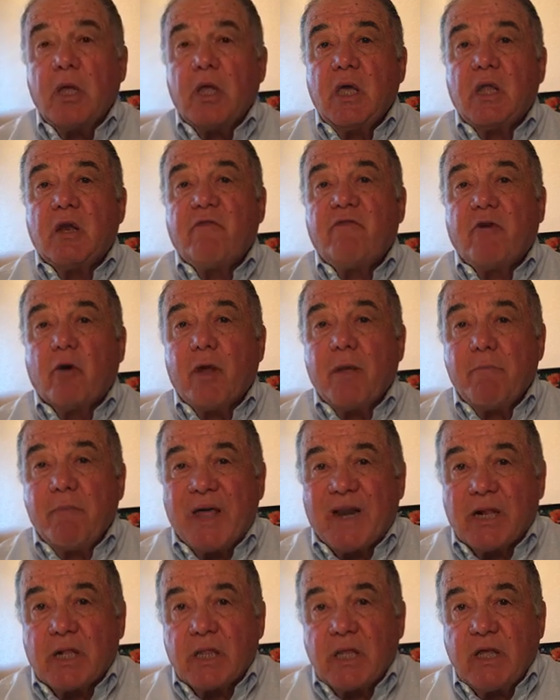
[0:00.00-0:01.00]
in a very
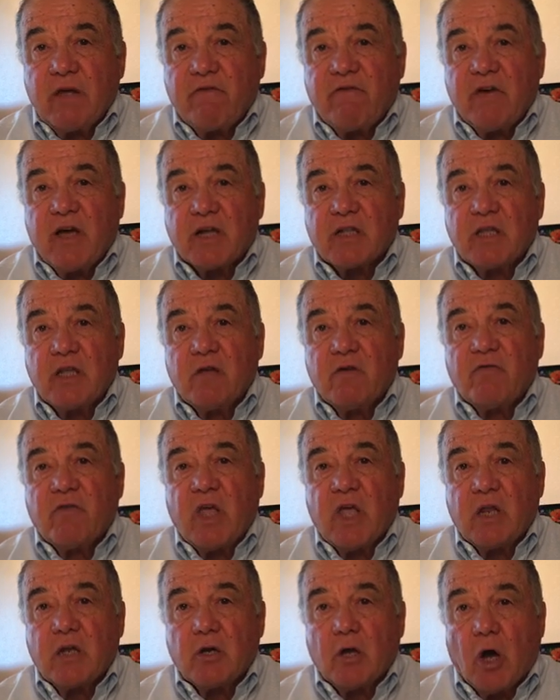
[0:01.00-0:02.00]
medically effective
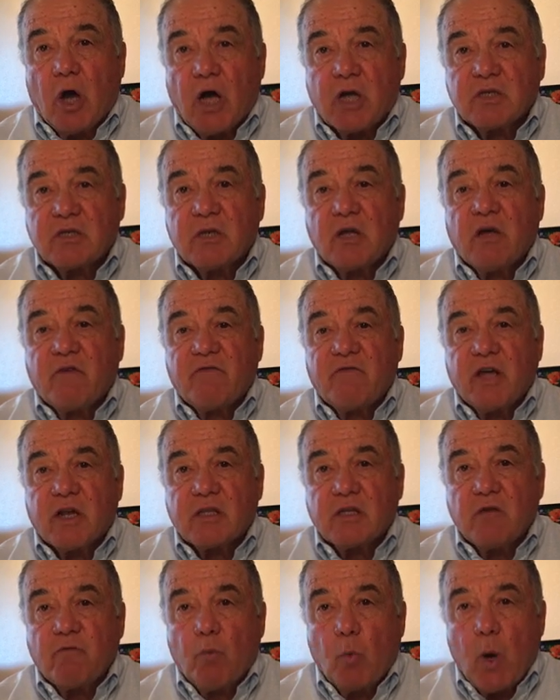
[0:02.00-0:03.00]
and
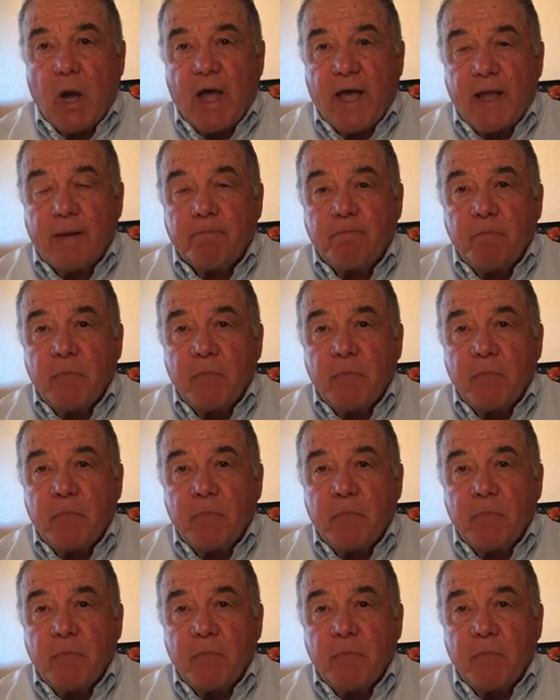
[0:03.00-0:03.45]
cost-effective way.